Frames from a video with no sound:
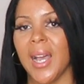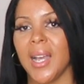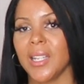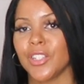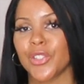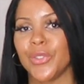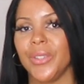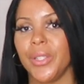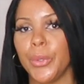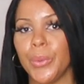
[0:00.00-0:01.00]
and I just
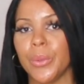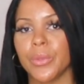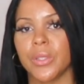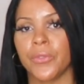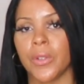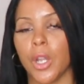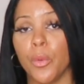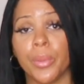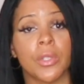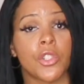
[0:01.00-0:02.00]
knew it was the
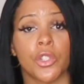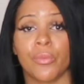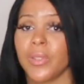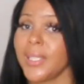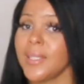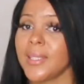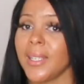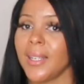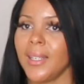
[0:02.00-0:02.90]
fallopian tube releasing.